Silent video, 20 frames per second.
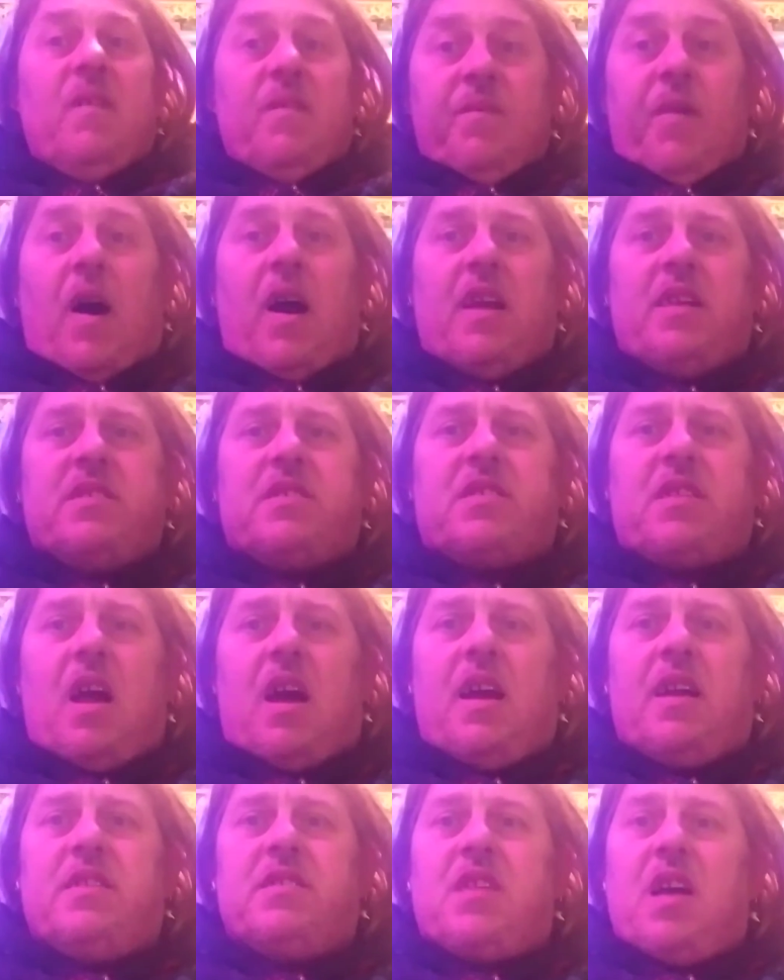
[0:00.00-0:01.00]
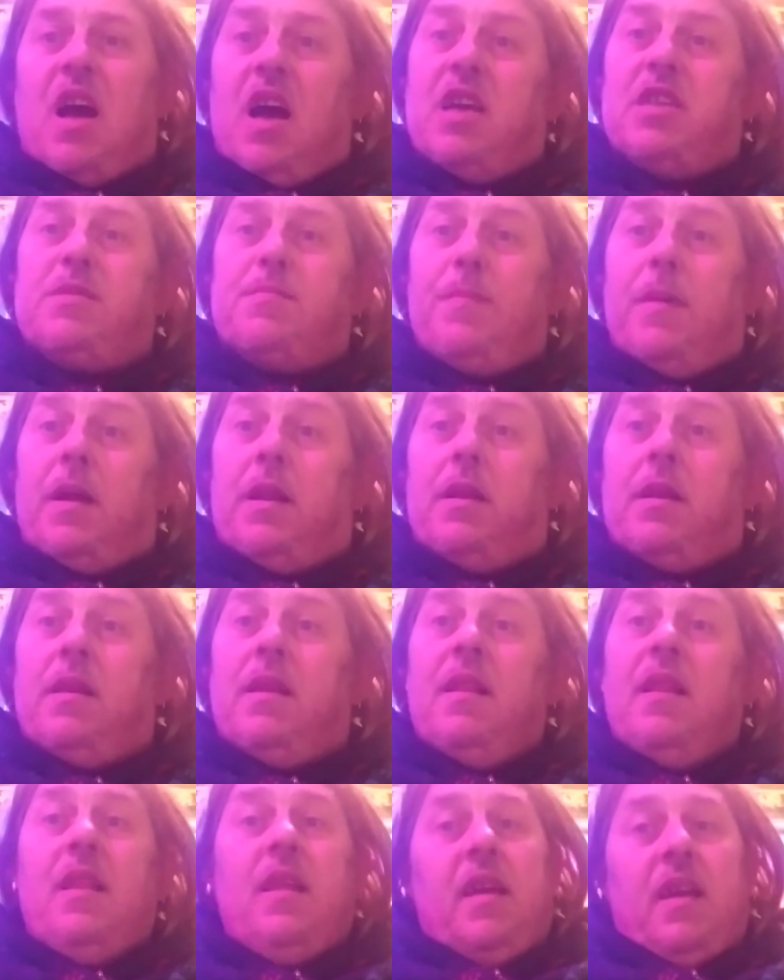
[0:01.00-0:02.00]
Feinstein's husband
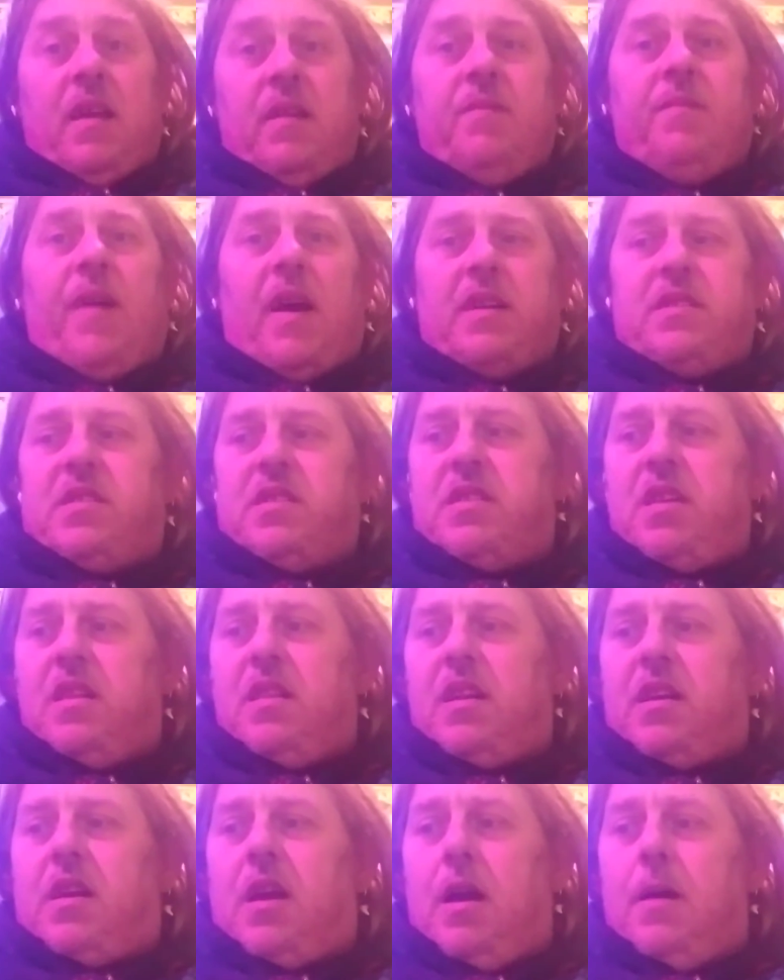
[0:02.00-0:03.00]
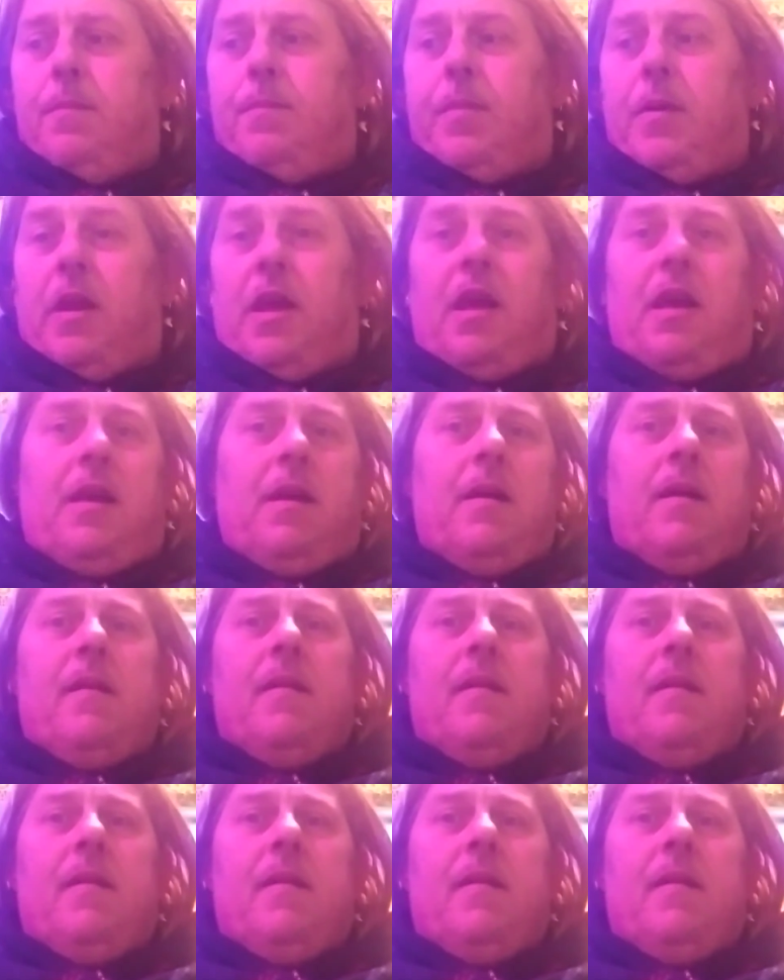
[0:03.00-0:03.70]
invests in the company,